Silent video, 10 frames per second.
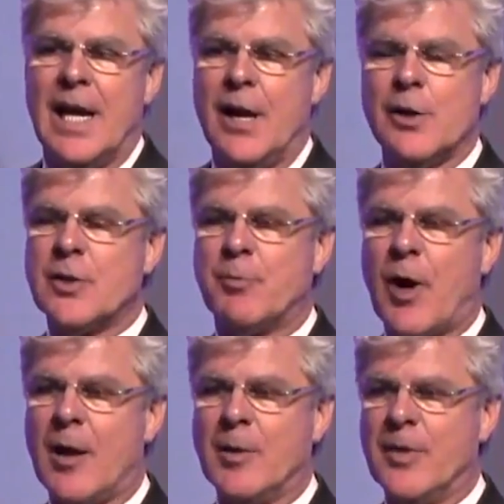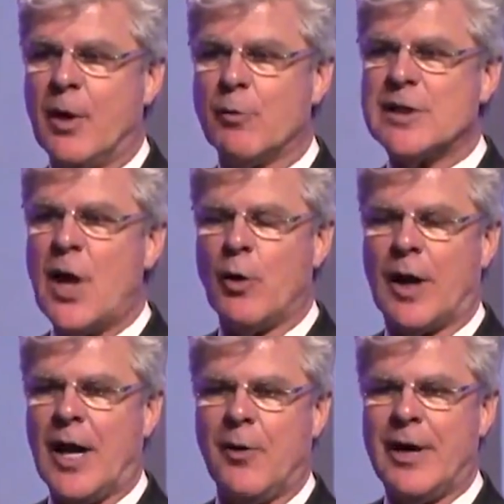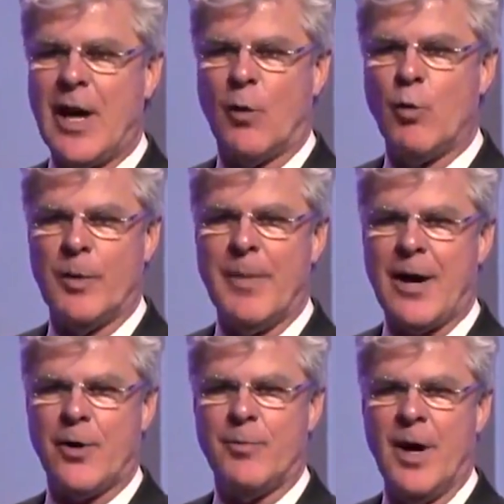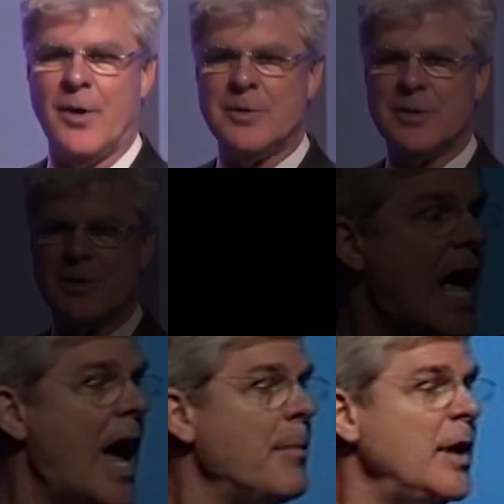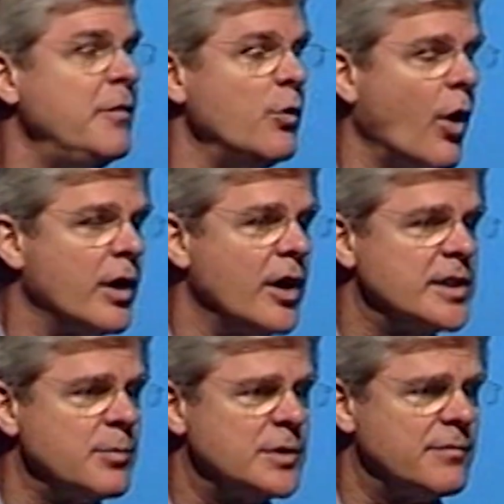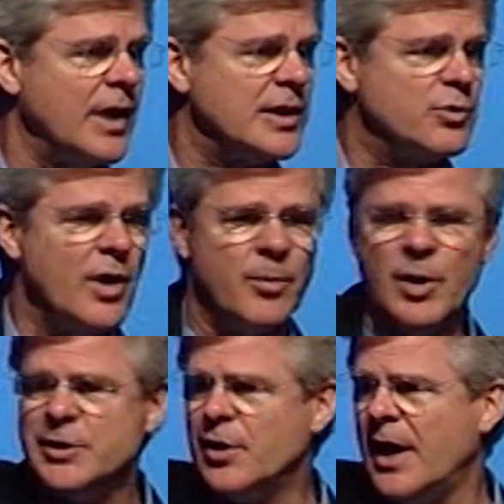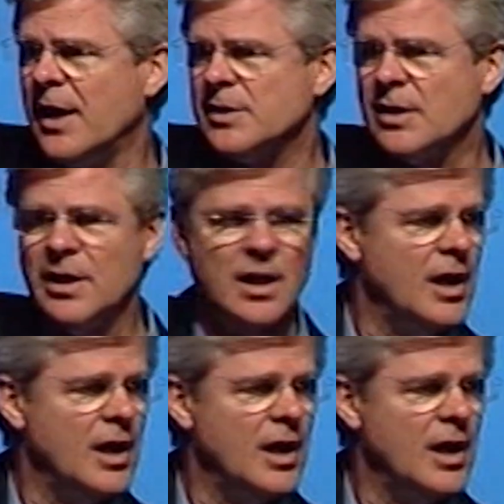Here's the problem. There was no clarity on what mattered most. How many of you are customers of Les Schwab? Raise your hands.